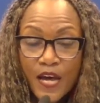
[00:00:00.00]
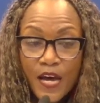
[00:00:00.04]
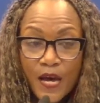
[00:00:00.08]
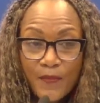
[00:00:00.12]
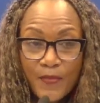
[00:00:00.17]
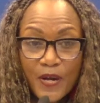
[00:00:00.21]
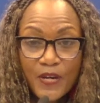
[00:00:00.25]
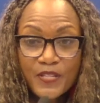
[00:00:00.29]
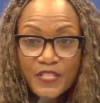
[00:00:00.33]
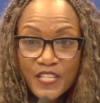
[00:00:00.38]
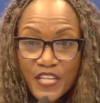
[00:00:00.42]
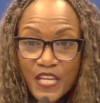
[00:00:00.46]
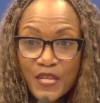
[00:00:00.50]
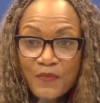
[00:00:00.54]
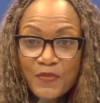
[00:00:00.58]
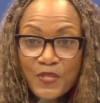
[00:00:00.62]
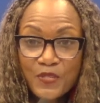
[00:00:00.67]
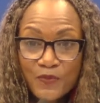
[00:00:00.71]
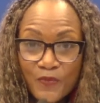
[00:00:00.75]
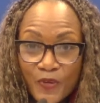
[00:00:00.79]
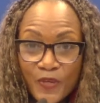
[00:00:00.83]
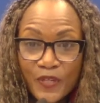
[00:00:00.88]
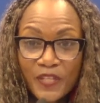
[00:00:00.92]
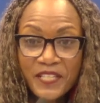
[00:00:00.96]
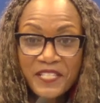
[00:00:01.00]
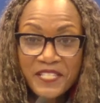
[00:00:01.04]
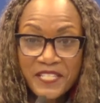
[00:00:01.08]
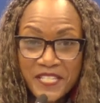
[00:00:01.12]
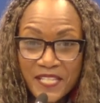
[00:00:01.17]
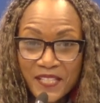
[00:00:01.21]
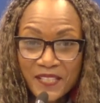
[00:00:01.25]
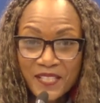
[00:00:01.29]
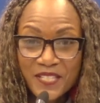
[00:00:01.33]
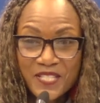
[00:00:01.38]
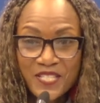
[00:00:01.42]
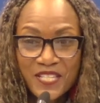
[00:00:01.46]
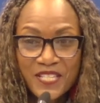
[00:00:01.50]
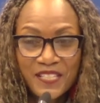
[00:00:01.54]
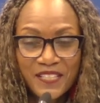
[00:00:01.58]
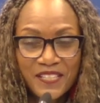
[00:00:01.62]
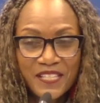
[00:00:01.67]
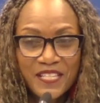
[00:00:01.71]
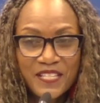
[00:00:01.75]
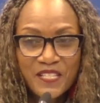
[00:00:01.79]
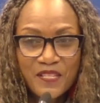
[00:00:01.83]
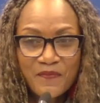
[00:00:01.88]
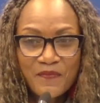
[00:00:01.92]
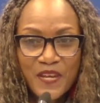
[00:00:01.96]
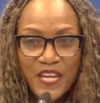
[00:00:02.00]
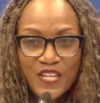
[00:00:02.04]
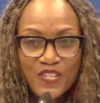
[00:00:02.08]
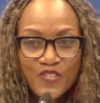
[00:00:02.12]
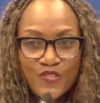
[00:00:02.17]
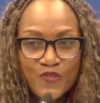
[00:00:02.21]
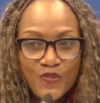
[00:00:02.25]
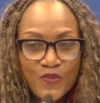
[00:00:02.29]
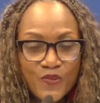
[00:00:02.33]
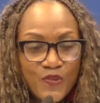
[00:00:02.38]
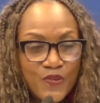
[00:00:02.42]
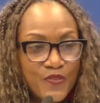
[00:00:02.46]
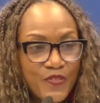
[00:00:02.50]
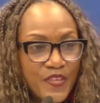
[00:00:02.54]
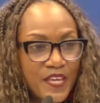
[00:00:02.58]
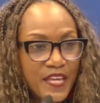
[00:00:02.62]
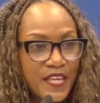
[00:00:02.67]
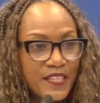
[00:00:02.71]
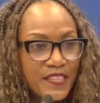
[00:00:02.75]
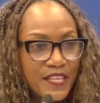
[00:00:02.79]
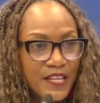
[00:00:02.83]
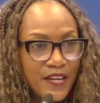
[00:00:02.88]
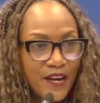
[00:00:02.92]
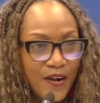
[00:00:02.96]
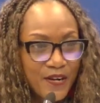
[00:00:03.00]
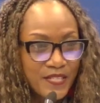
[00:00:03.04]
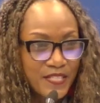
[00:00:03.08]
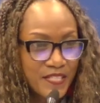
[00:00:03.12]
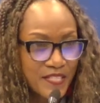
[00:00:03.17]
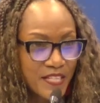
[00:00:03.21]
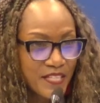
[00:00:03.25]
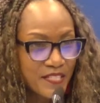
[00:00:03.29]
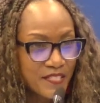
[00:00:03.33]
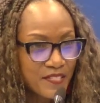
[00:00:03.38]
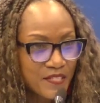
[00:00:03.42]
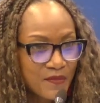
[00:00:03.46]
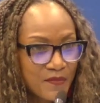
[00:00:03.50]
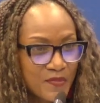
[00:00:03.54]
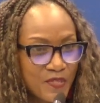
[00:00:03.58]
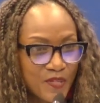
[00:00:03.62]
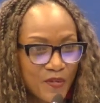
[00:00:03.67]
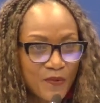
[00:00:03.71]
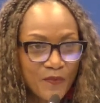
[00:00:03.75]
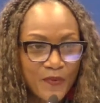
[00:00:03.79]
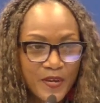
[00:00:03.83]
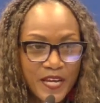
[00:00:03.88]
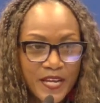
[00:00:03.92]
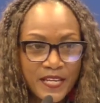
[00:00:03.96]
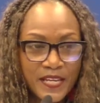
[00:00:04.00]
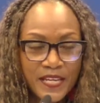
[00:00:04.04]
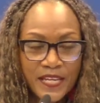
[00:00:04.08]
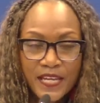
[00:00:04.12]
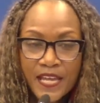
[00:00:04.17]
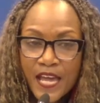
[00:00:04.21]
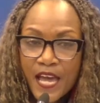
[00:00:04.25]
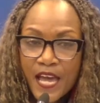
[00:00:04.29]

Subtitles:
Our team is working diligently to make sure that our systems are ready.